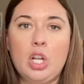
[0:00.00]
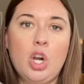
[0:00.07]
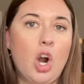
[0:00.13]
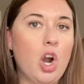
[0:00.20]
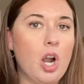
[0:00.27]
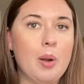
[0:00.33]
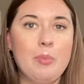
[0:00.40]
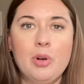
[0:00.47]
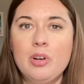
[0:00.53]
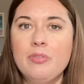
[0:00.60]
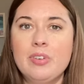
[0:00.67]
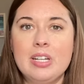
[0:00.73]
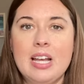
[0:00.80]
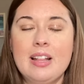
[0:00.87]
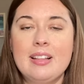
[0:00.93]
caramel
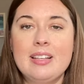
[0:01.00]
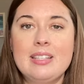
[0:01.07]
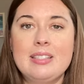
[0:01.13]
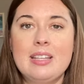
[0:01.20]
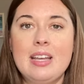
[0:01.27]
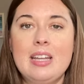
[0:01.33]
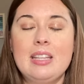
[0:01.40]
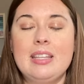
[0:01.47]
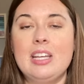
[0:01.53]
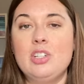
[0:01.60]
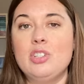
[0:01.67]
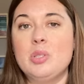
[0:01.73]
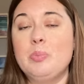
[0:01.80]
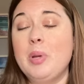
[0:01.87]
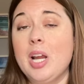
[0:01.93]
vanilla scent that
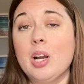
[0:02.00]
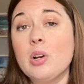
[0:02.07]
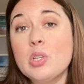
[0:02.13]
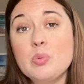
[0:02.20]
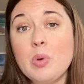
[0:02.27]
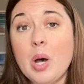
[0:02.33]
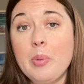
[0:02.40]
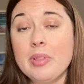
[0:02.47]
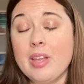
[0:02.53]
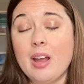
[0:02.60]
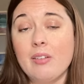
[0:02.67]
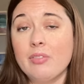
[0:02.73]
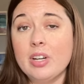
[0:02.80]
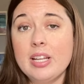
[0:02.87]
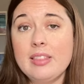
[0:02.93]
just pairs well with
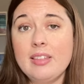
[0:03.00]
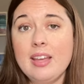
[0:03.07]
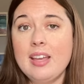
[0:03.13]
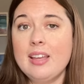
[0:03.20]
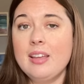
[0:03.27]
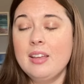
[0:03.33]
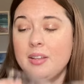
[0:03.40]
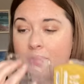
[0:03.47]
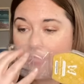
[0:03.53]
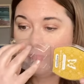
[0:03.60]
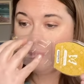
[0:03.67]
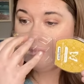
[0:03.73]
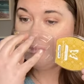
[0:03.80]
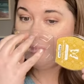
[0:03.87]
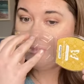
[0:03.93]
everything,
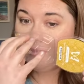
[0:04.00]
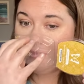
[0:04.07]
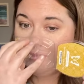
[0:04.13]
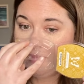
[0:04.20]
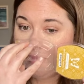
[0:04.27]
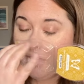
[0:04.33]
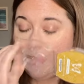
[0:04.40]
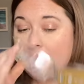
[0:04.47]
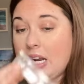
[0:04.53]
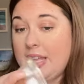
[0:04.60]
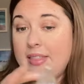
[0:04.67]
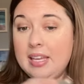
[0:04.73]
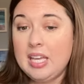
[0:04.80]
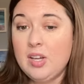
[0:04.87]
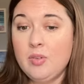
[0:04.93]
that I
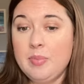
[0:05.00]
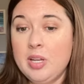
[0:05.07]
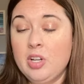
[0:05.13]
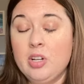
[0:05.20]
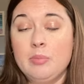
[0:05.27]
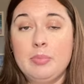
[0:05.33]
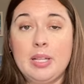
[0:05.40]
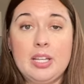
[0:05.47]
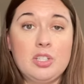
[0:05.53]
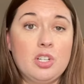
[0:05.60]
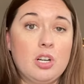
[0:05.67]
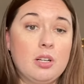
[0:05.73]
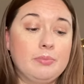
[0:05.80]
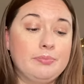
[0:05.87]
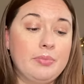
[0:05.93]
think it'd be a good
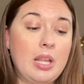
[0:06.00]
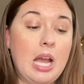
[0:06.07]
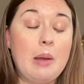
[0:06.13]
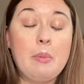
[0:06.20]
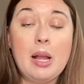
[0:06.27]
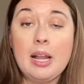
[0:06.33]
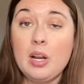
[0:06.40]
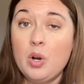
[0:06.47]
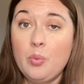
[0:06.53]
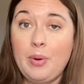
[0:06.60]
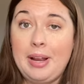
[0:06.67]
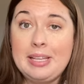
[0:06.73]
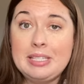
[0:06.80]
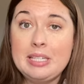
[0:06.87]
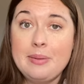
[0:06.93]
blender. I'm not gonna
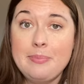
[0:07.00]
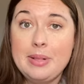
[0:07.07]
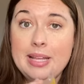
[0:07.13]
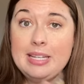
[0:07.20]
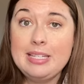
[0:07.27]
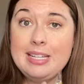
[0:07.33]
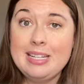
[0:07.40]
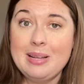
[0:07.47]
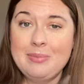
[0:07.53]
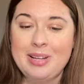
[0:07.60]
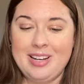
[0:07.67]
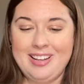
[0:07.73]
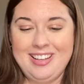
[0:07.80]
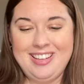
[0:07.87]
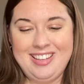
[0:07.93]
waste it blending. I'm
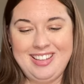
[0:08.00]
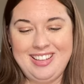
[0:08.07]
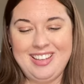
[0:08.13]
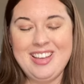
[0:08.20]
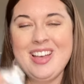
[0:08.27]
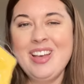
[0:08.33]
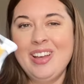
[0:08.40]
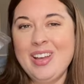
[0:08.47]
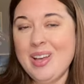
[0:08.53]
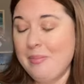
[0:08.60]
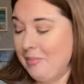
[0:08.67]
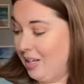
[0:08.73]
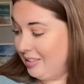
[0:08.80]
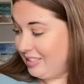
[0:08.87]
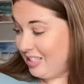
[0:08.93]
gonna
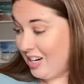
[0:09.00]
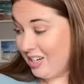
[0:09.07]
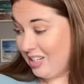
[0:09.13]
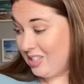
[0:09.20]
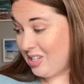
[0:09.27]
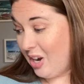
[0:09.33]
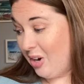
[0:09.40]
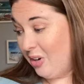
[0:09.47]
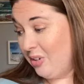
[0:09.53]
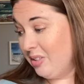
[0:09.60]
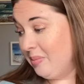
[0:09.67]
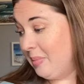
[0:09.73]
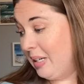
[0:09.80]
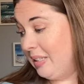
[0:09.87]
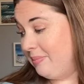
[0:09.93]
melt it on its own,
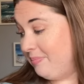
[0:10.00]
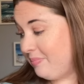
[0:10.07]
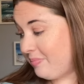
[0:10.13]
but